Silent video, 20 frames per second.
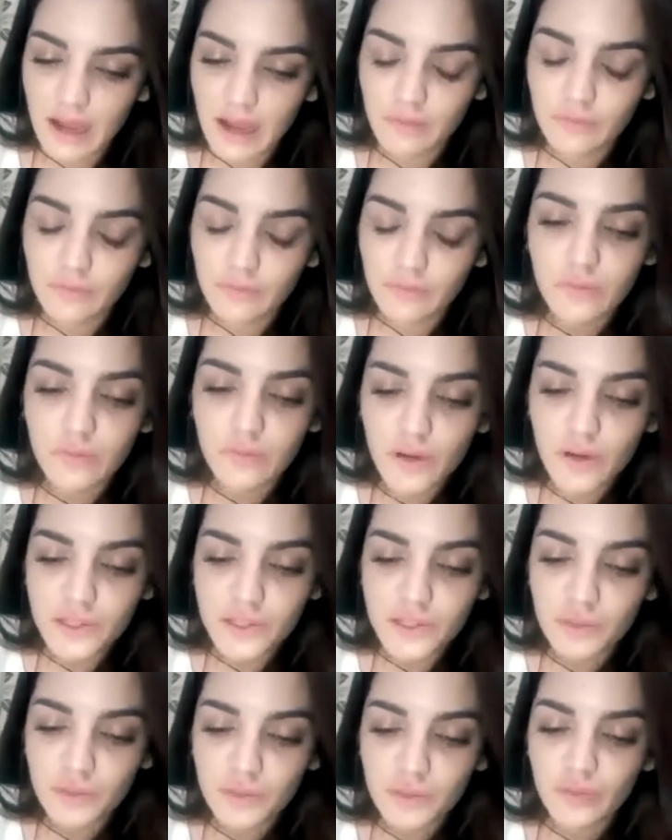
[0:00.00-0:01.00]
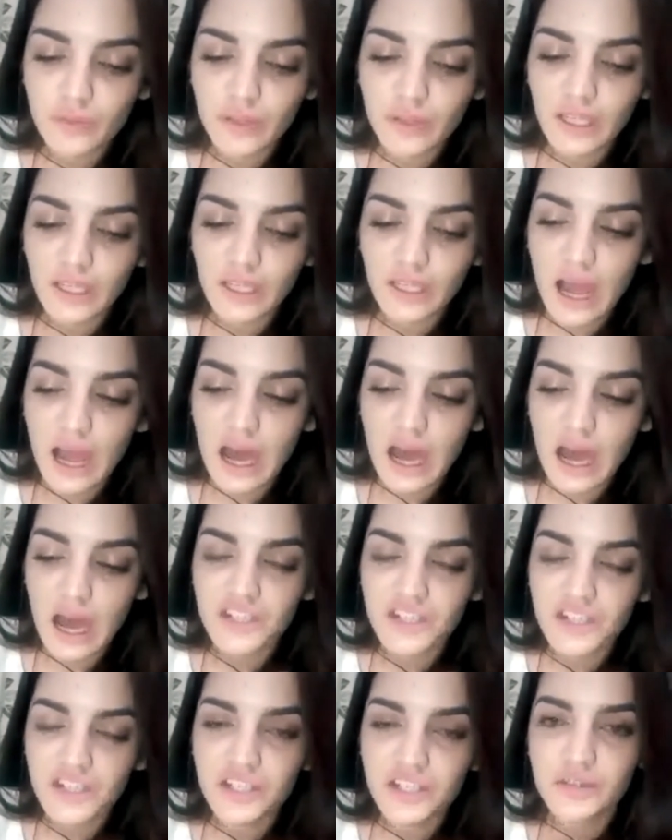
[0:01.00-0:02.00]
for first movie our
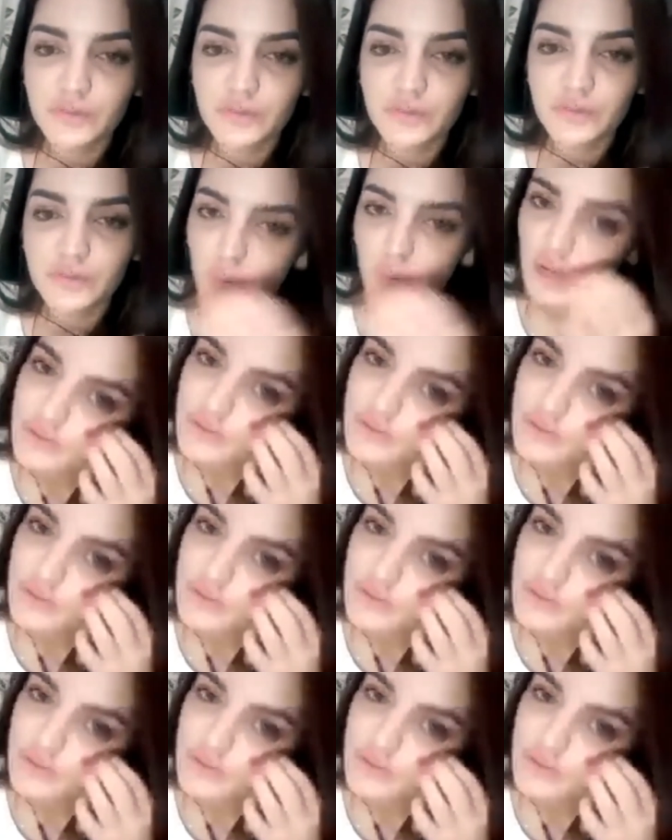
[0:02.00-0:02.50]
shift was